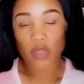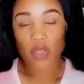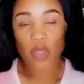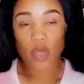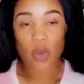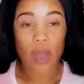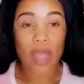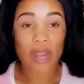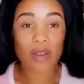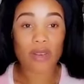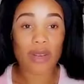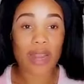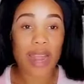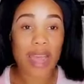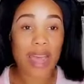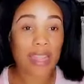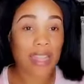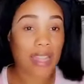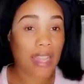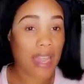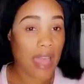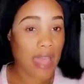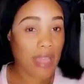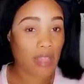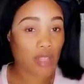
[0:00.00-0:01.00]
So I do
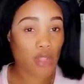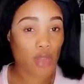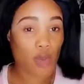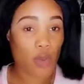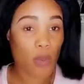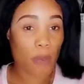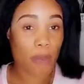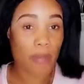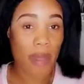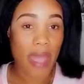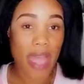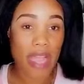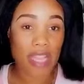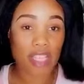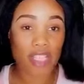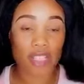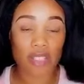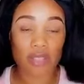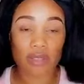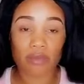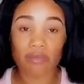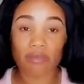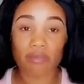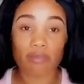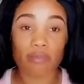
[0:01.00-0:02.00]
not like to
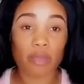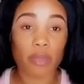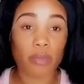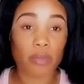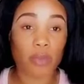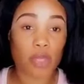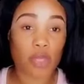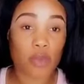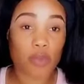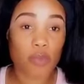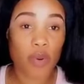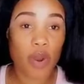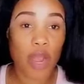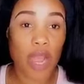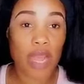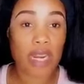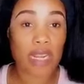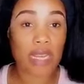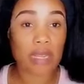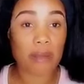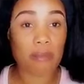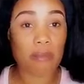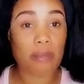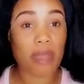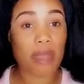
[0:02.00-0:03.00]
bash people's
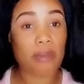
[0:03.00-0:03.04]
product.